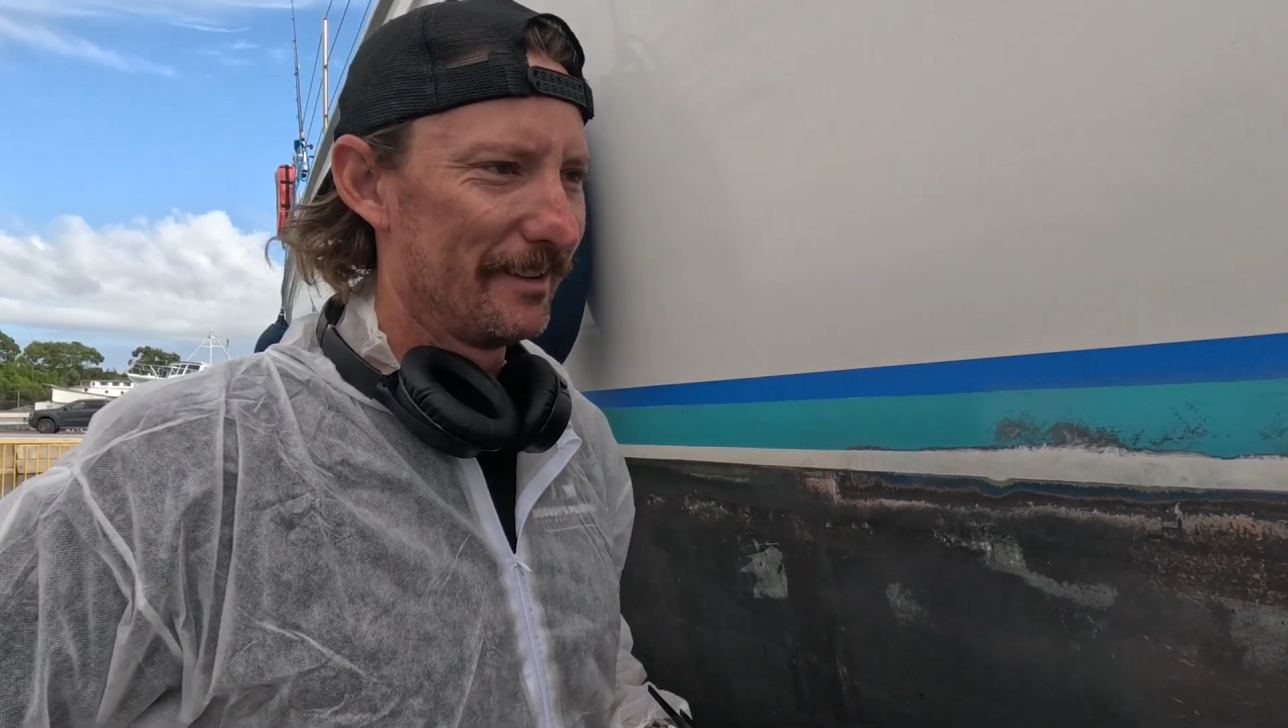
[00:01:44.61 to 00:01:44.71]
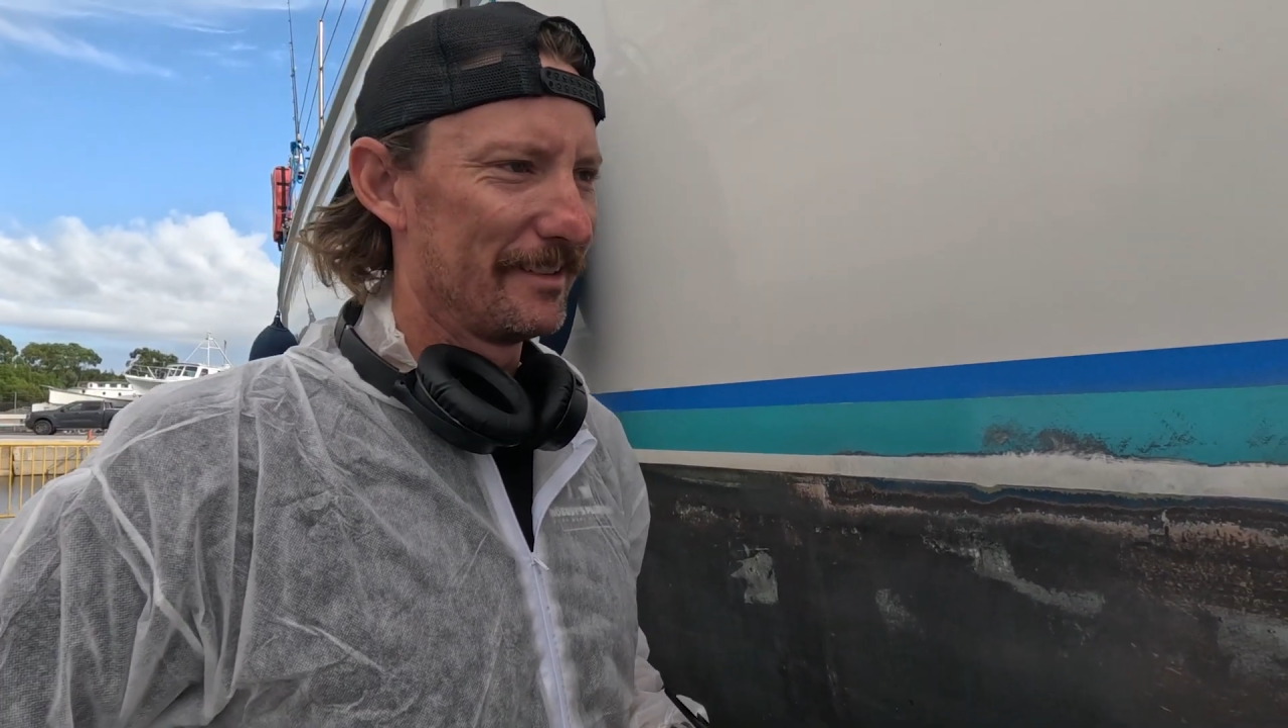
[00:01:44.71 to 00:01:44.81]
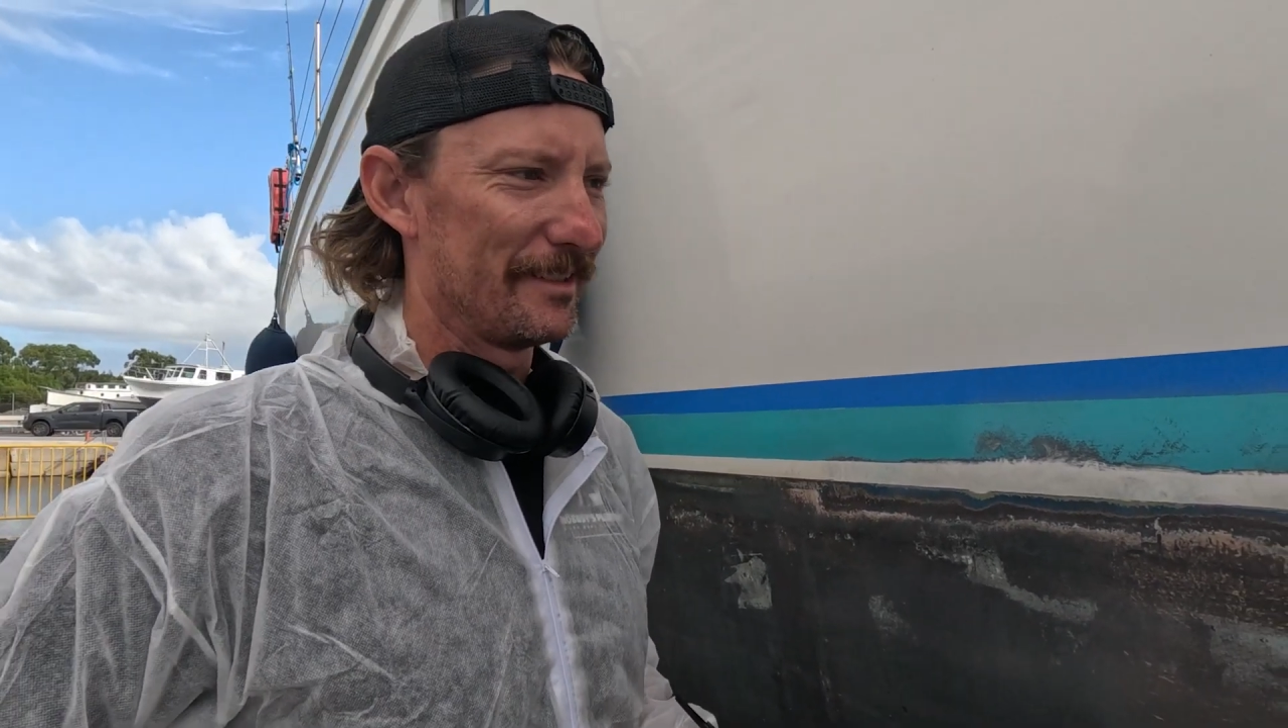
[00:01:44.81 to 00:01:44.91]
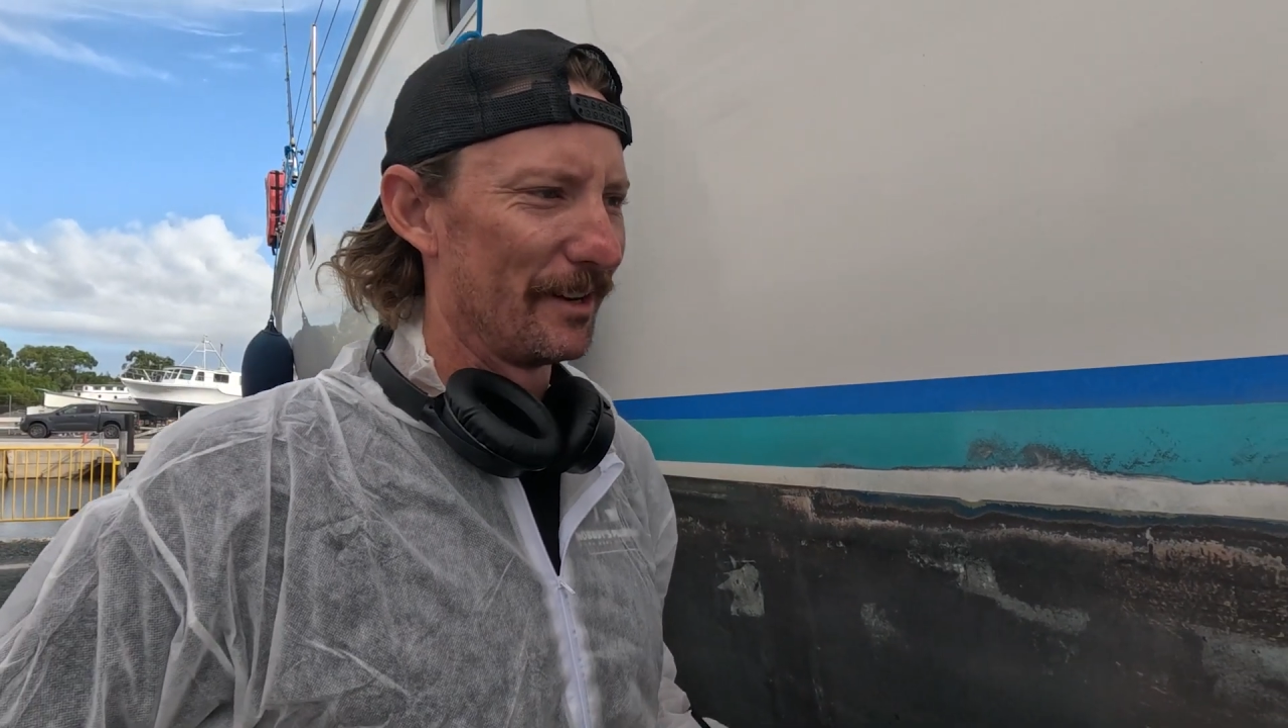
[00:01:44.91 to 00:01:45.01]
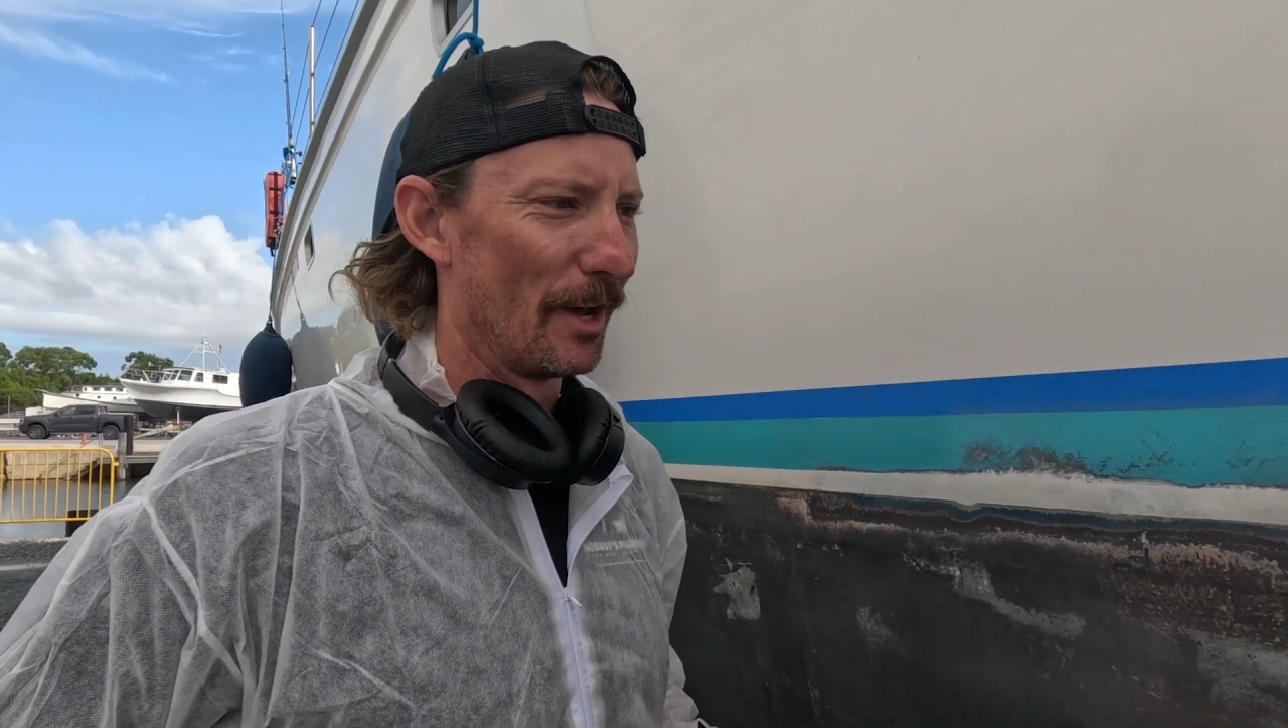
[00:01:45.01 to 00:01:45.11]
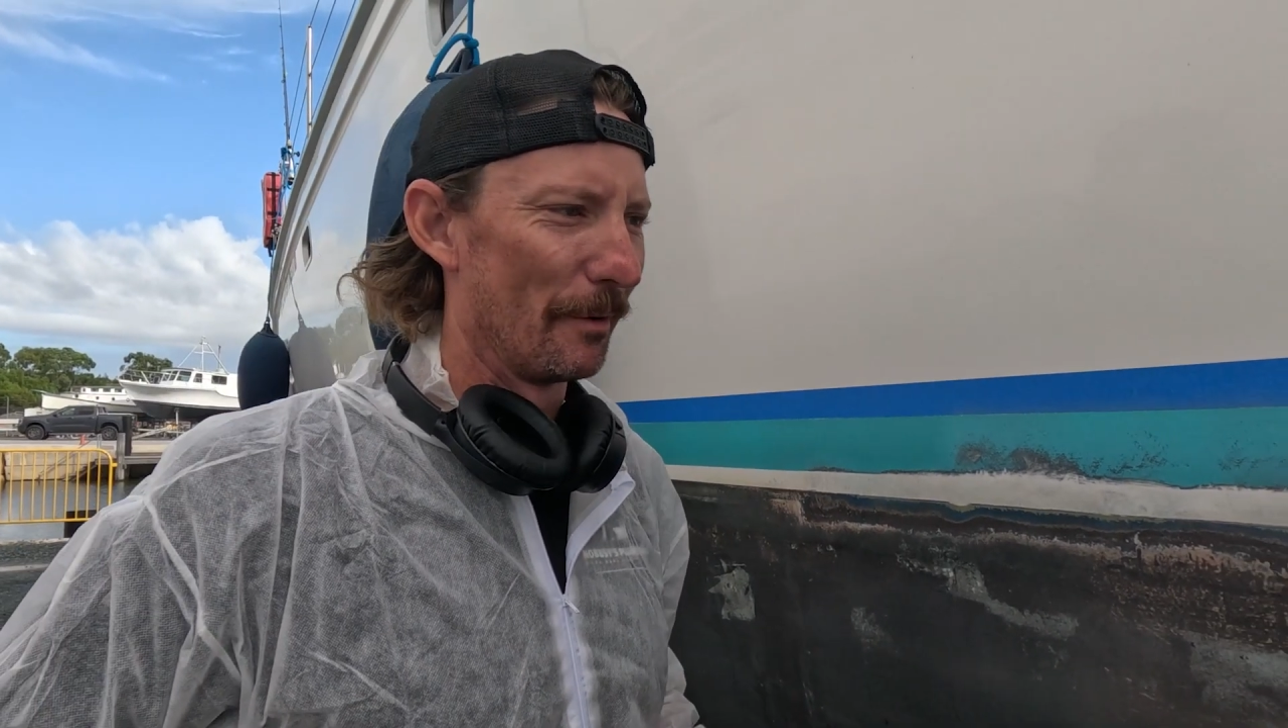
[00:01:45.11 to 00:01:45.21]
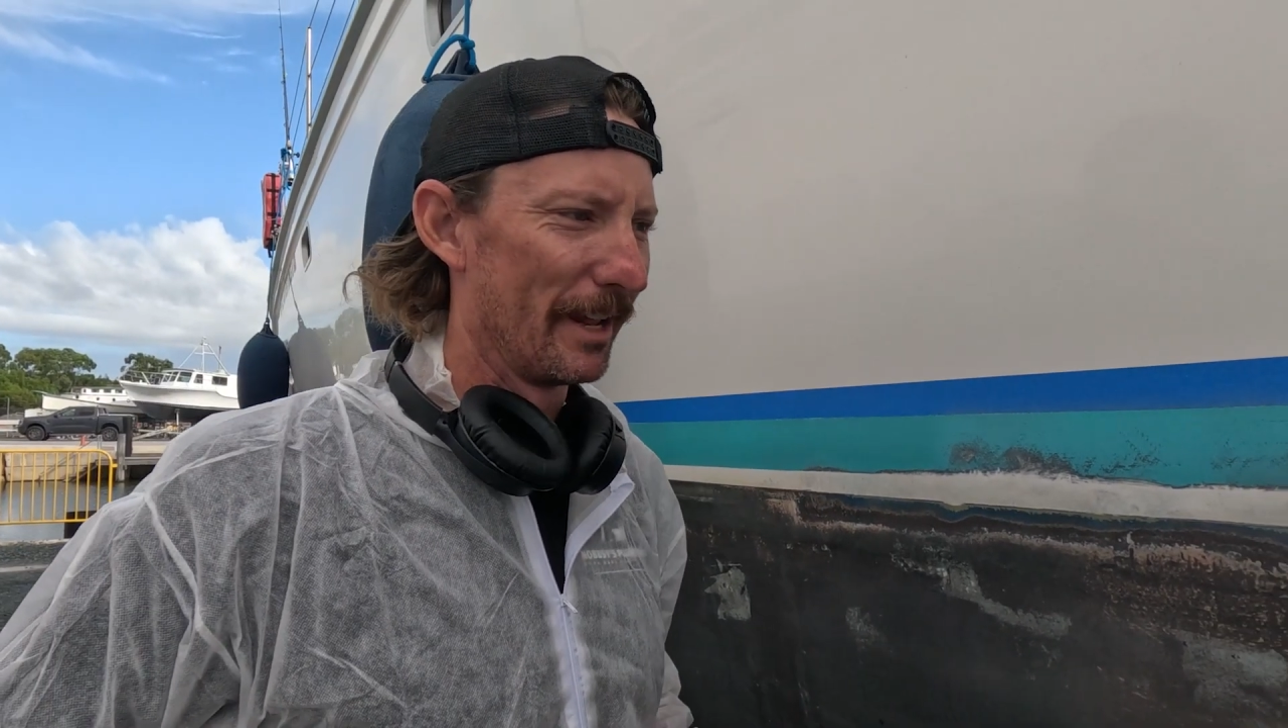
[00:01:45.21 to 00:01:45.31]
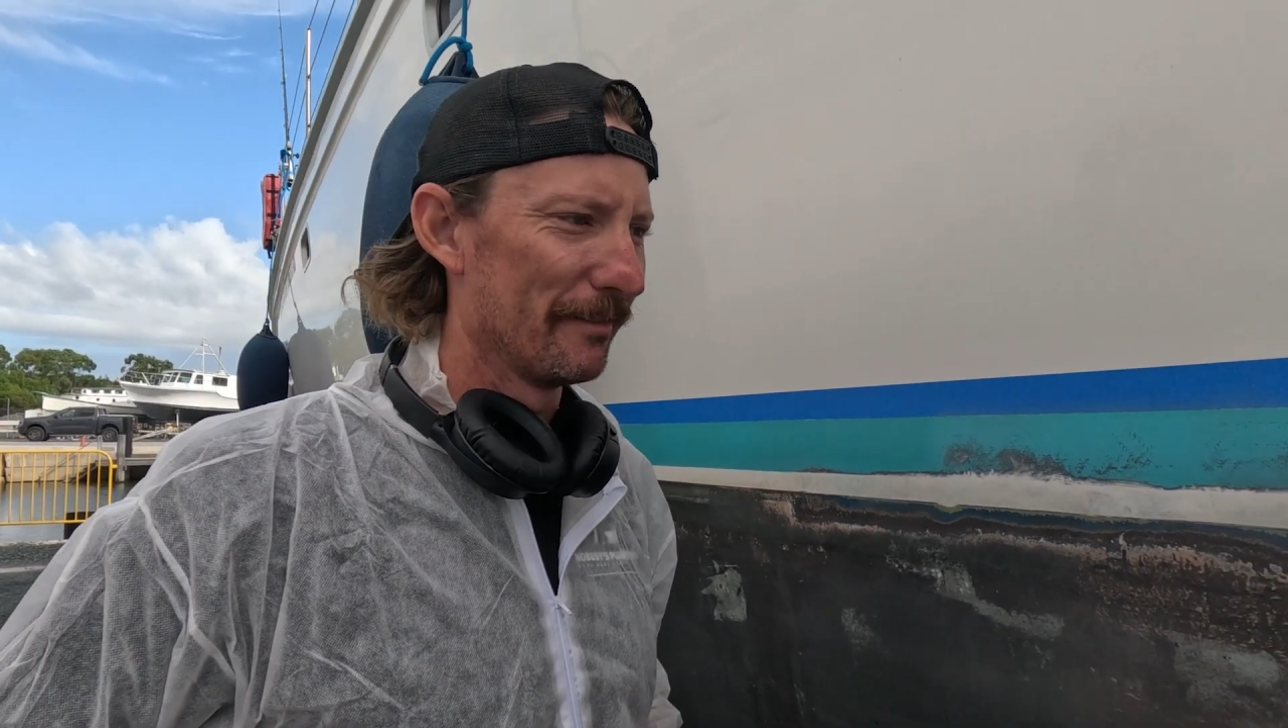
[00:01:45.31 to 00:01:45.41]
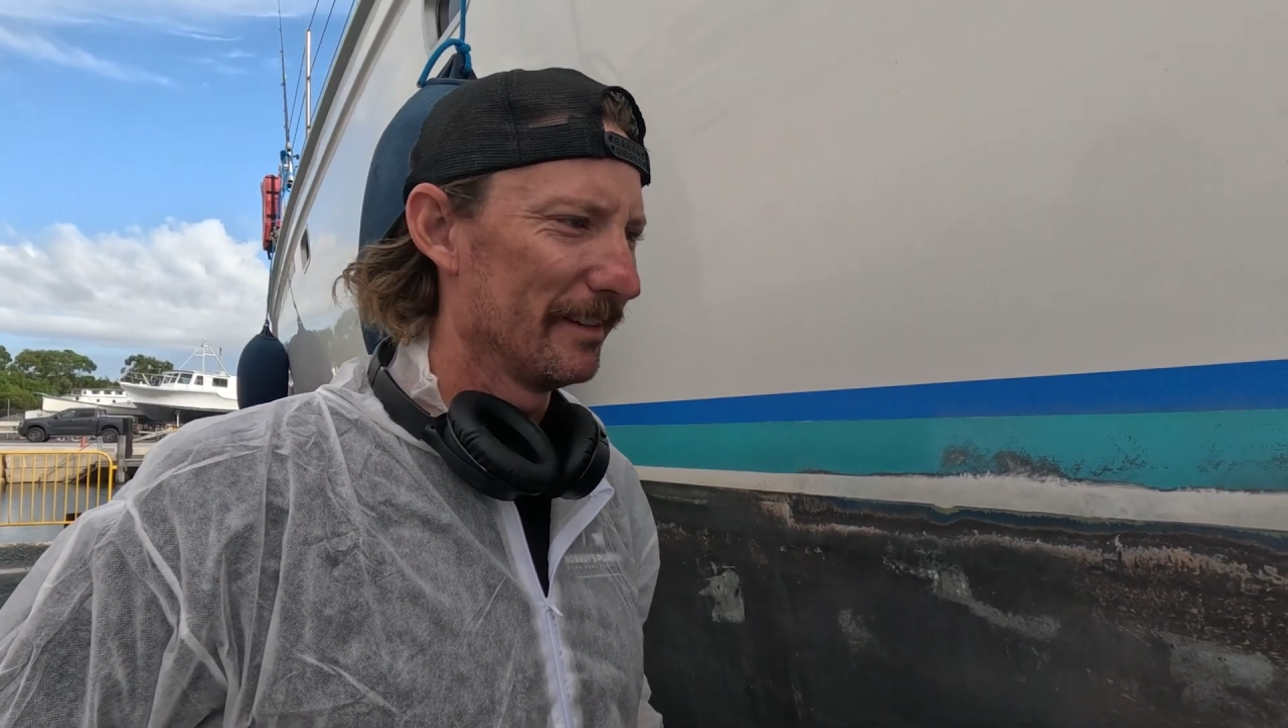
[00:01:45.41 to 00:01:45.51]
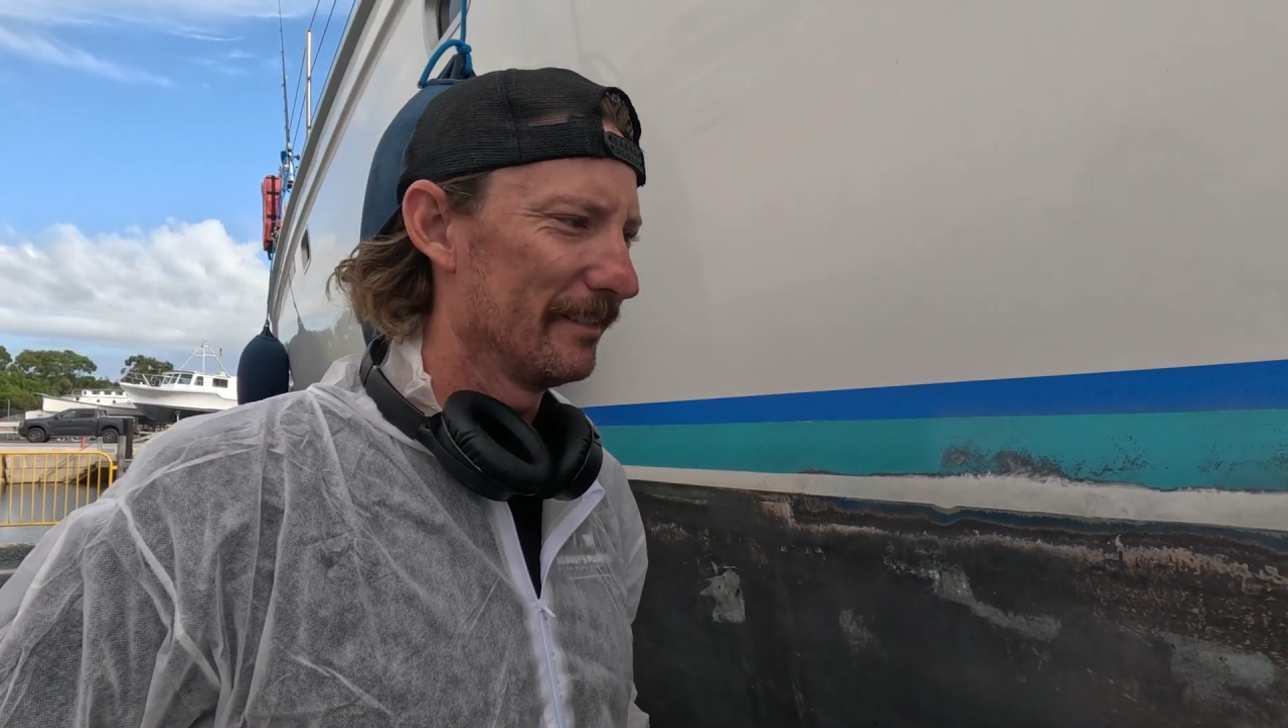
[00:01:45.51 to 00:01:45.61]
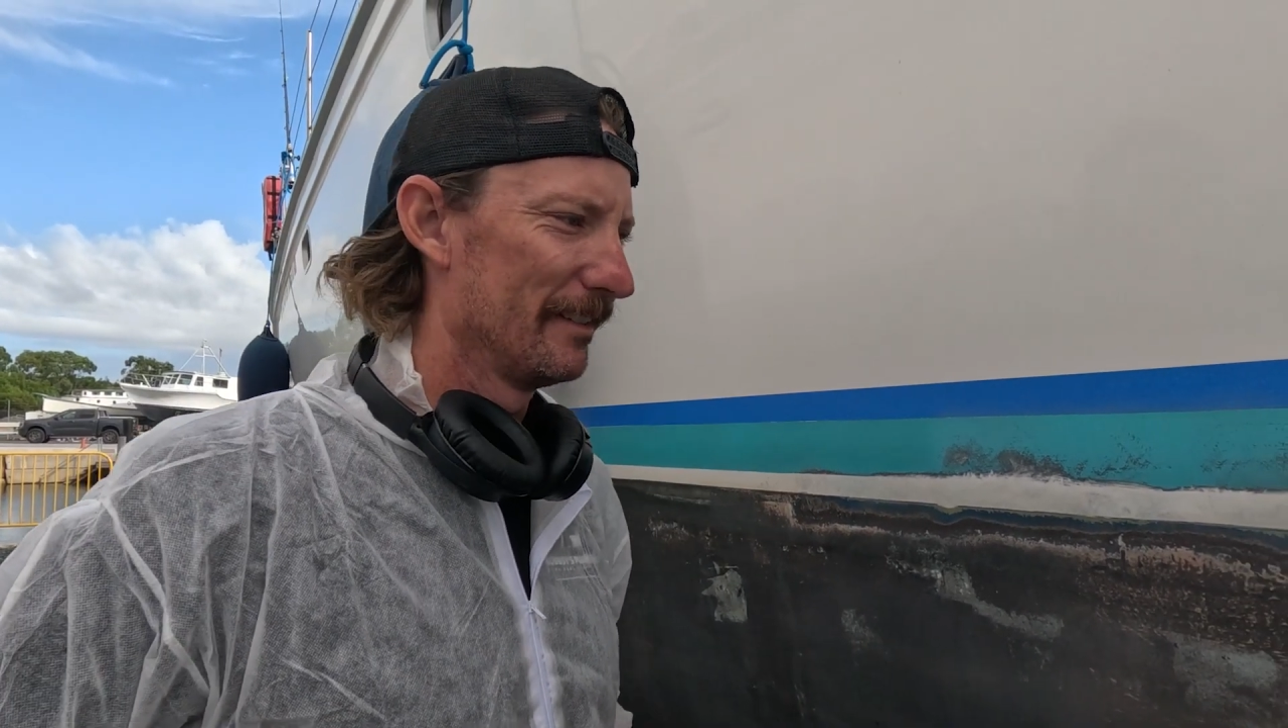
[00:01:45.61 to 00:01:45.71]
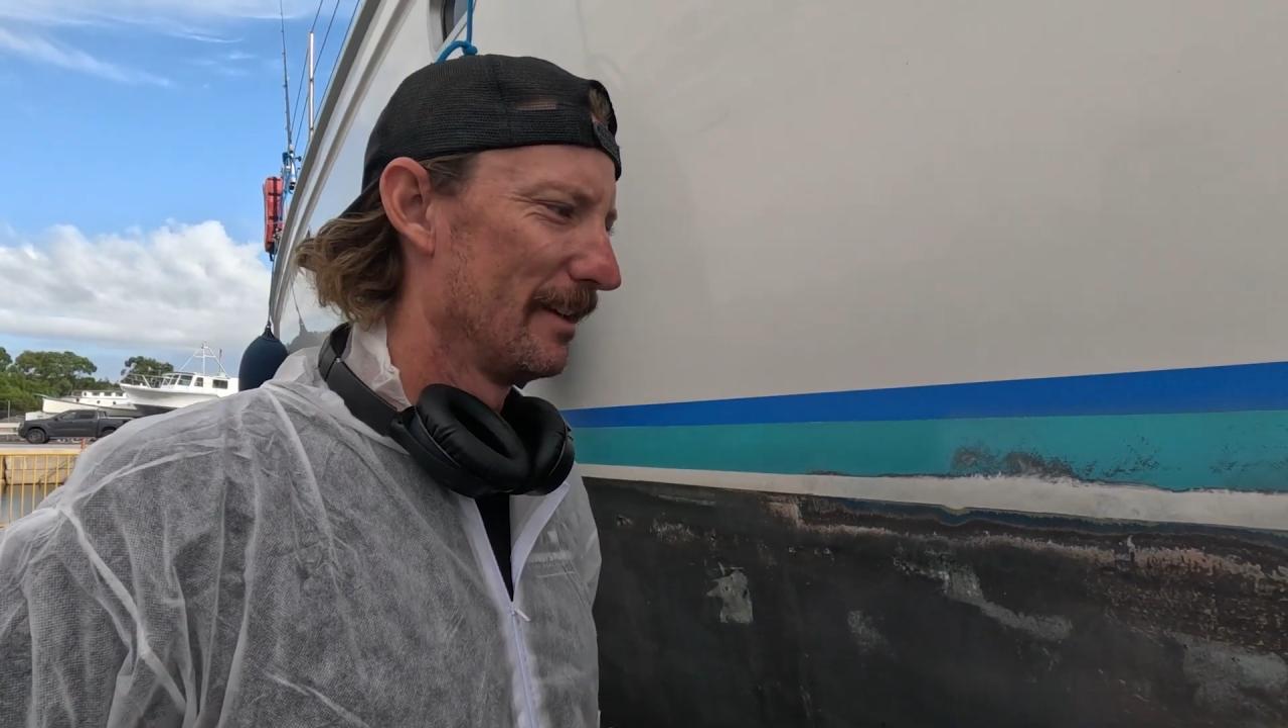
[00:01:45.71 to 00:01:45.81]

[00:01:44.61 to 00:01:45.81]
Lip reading: Said no one ever.